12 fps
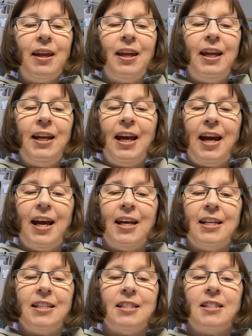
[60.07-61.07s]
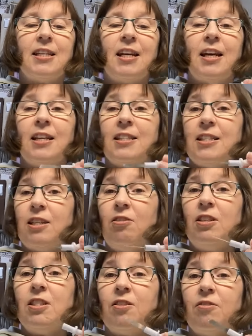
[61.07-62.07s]
It has a
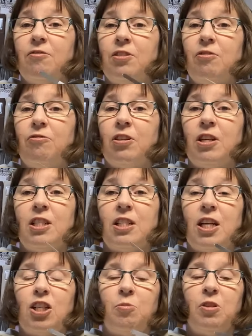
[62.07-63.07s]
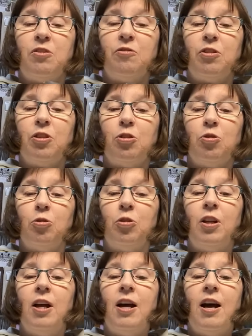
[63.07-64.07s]
series of different attachments for the tool.
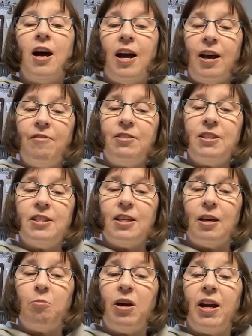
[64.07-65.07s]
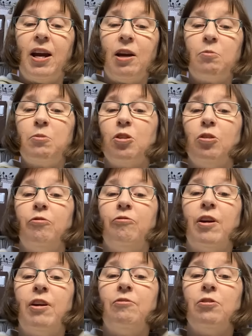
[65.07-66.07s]
I have to say my absolute
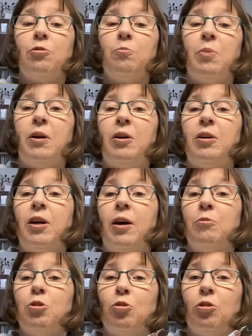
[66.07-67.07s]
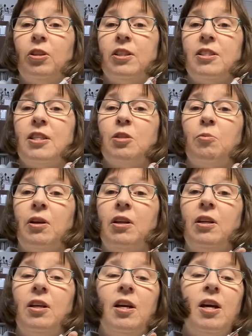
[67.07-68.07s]
favourite tool is this one,
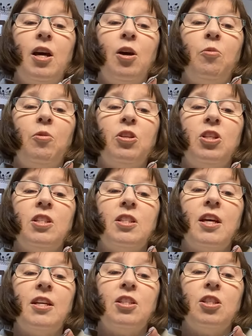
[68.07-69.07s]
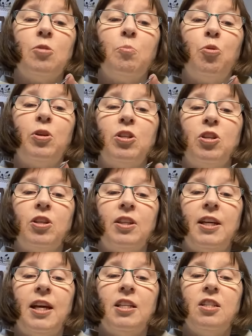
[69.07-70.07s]
which has the point on
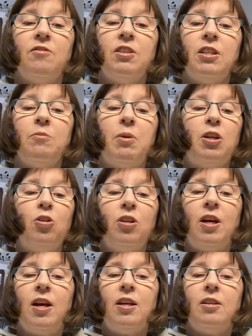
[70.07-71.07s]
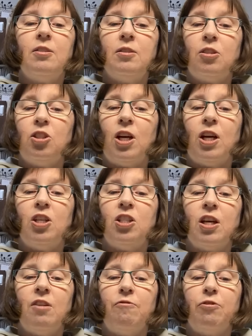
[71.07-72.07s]
the end of it. But you can change
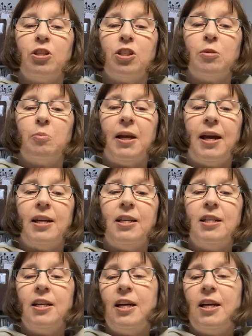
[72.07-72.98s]
that for a splade.